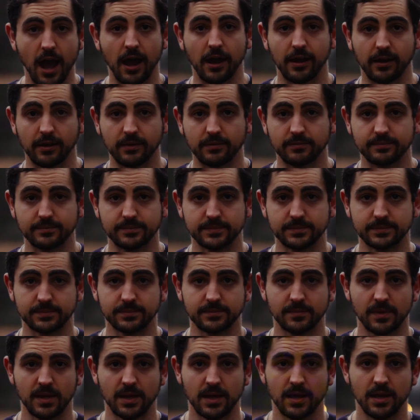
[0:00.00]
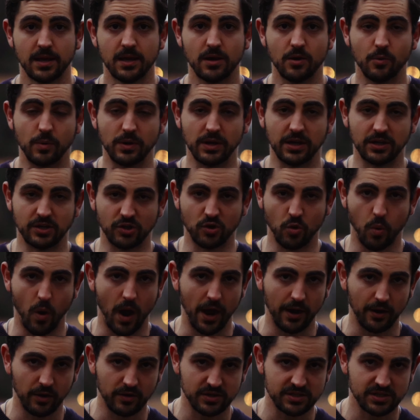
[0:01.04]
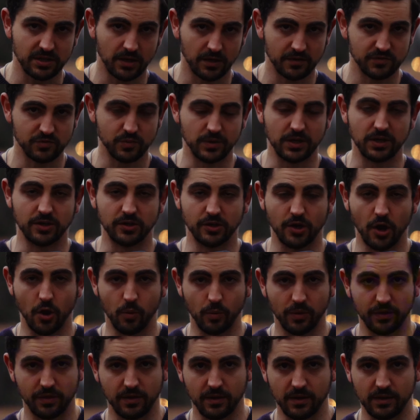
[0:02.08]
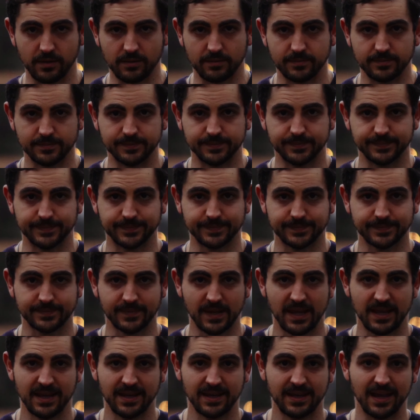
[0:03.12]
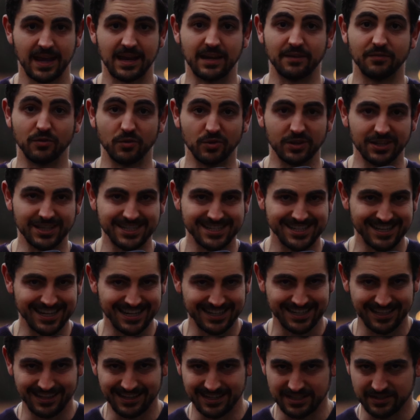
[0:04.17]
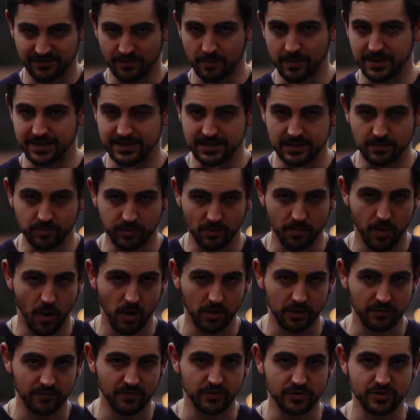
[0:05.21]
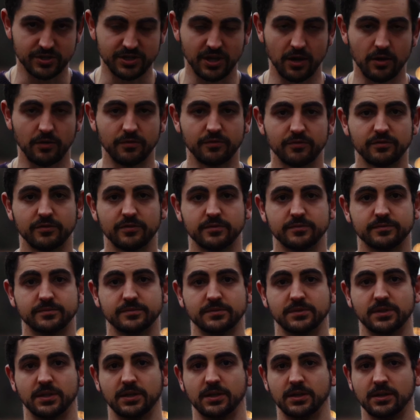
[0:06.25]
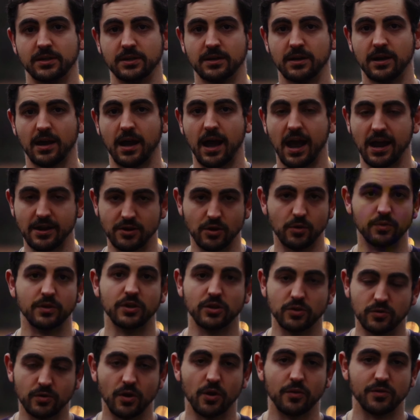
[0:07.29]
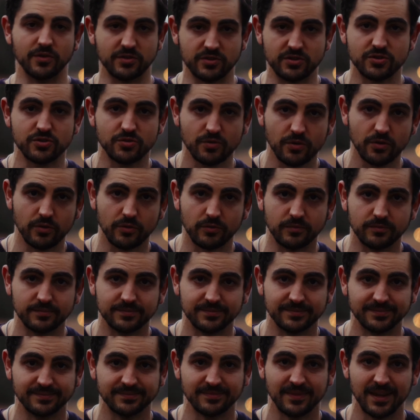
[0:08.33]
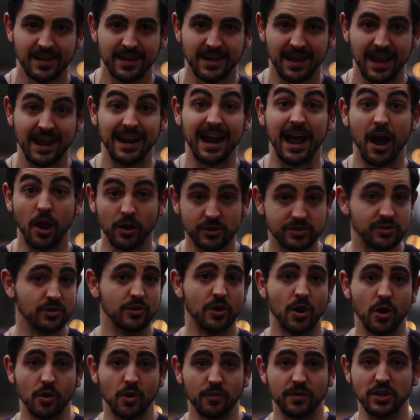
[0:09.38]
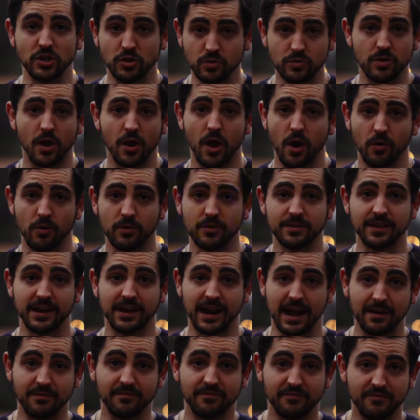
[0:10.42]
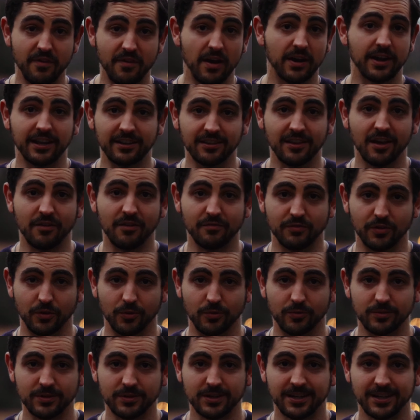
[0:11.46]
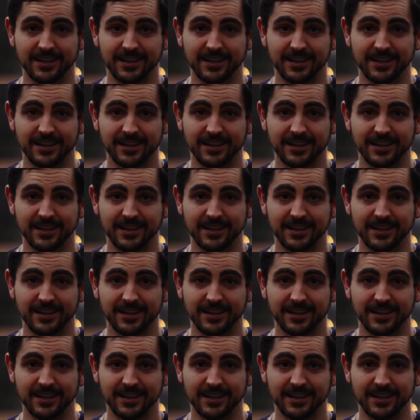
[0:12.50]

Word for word: high. We need to quiet ourselves. We need to go within. And if you're listening to this from a deeper part of yourself, I know that you know this is true. And I also know that you know that I fucking love you.